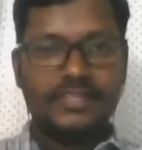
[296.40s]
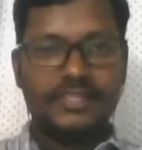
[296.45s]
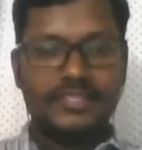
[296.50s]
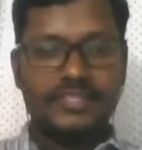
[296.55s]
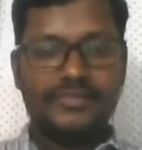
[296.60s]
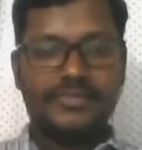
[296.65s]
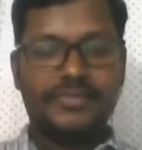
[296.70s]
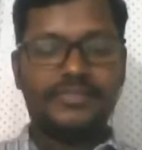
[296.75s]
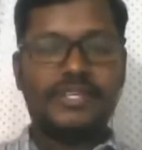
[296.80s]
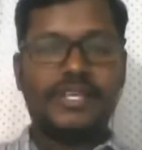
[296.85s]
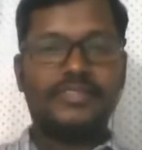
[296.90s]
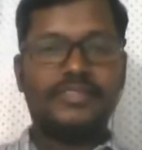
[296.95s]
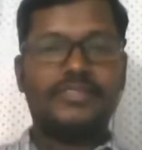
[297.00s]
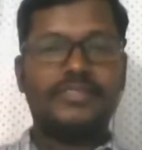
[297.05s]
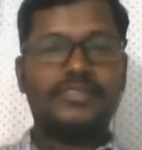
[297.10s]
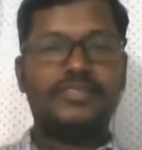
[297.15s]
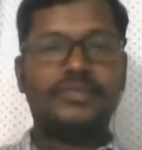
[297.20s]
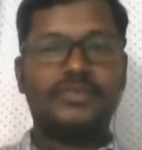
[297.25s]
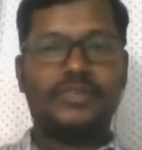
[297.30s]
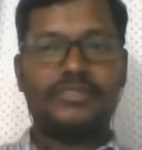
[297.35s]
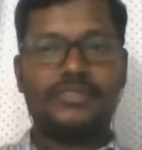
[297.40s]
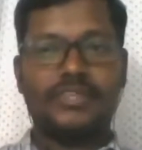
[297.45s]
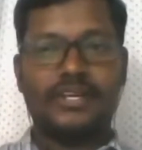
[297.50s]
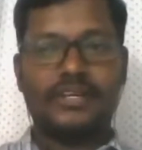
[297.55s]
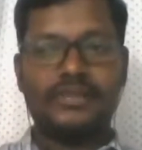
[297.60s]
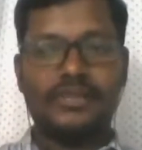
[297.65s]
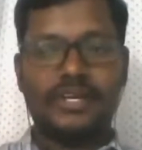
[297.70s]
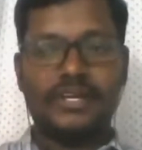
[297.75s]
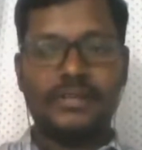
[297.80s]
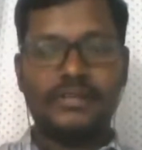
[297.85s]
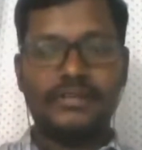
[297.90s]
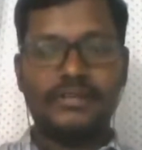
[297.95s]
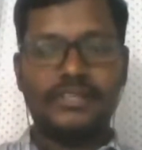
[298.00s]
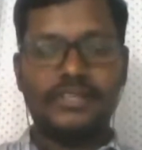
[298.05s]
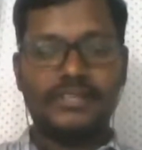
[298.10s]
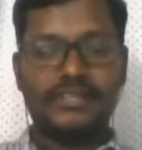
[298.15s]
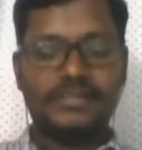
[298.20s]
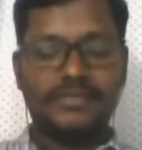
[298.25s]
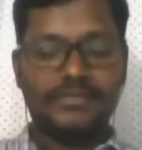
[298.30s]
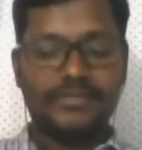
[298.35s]
shift his answers towards that. You agree with
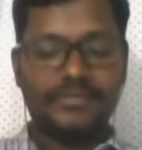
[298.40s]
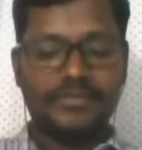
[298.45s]
this?